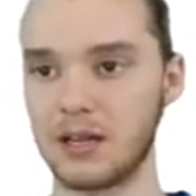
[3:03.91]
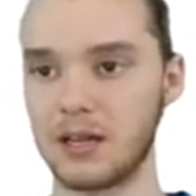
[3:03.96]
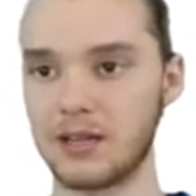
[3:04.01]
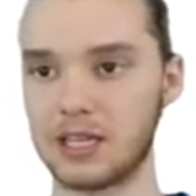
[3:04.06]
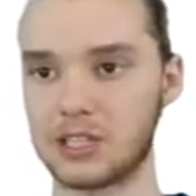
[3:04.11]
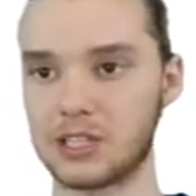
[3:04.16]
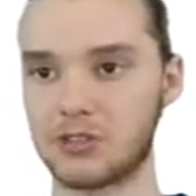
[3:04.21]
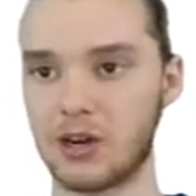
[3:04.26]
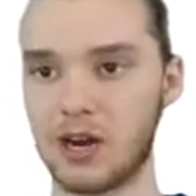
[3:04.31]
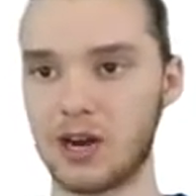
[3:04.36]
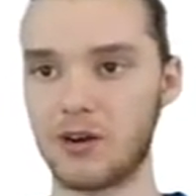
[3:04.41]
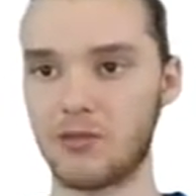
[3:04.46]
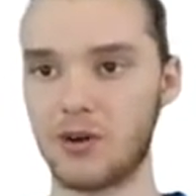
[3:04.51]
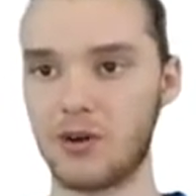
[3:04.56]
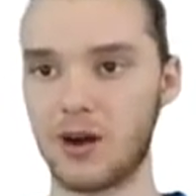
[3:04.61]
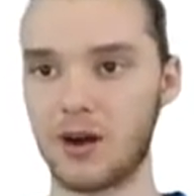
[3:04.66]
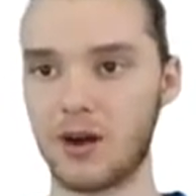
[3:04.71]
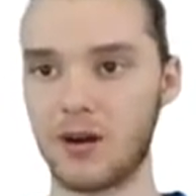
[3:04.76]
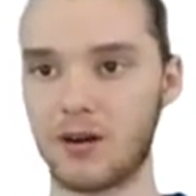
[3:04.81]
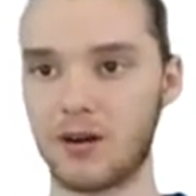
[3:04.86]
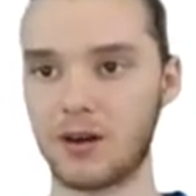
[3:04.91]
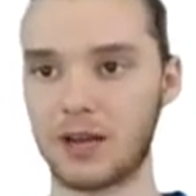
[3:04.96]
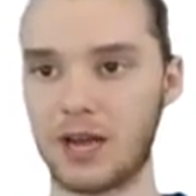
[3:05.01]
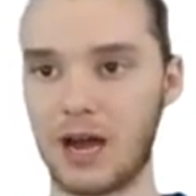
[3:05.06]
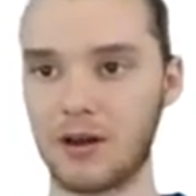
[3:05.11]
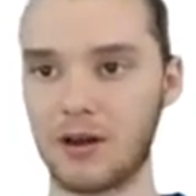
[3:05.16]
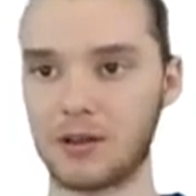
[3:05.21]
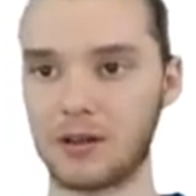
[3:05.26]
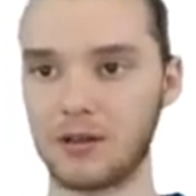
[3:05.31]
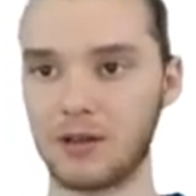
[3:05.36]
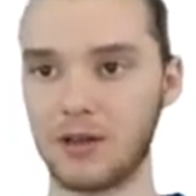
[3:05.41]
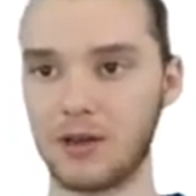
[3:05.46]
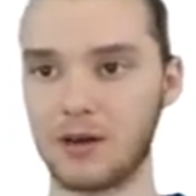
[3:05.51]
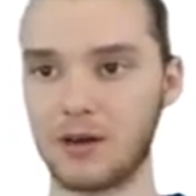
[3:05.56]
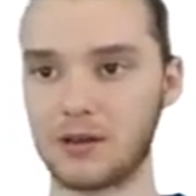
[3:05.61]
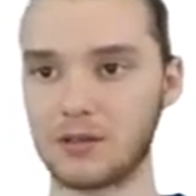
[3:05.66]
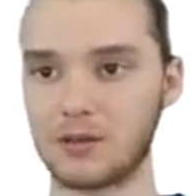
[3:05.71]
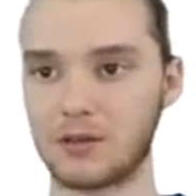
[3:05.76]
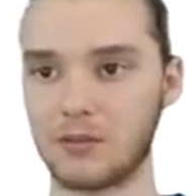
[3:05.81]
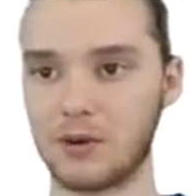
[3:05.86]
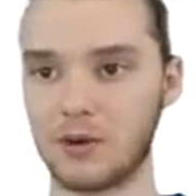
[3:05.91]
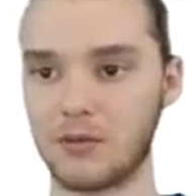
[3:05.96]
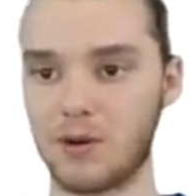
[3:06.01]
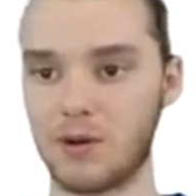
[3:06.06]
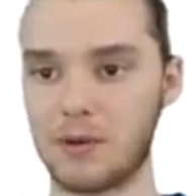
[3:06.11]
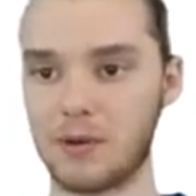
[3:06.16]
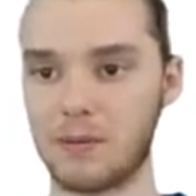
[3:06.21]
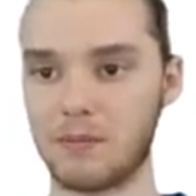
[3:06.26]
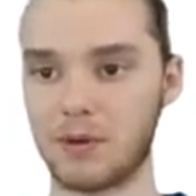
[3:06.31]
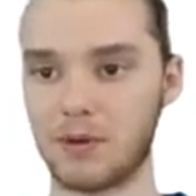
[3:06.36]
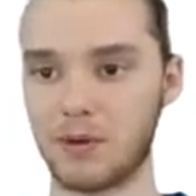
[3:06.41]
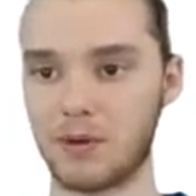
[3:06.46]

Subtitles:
Let's try to run our calculator. So I'm gonna run my